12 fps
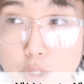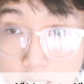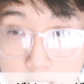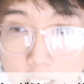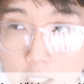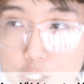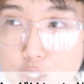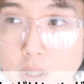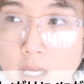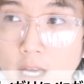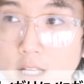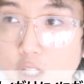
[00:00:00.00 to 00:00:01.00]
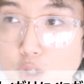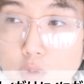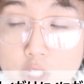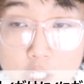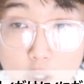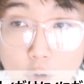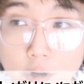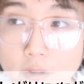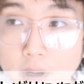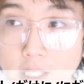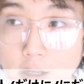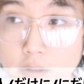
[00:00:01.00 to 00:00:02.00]
In English, you can't switch the order
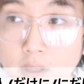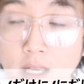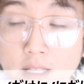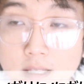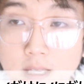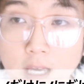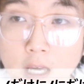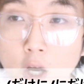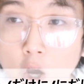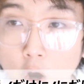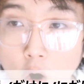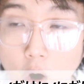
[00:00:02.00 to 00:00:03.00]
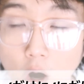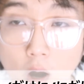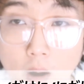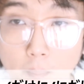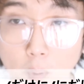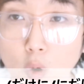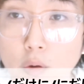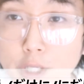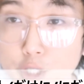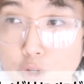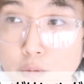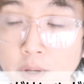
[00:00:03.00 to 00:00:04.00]
right there. You can't say only
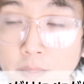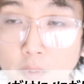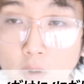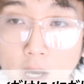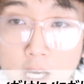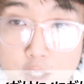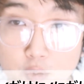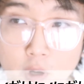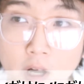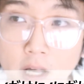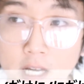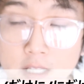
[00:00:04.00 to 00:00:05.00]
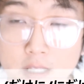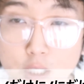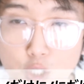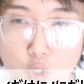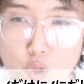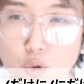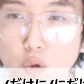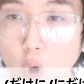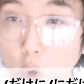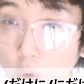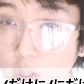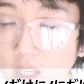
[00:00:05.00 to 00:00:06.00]
two people as well as two
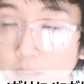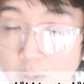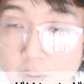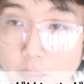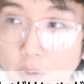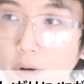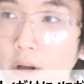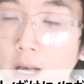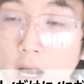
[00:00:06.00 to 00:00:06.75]
only people.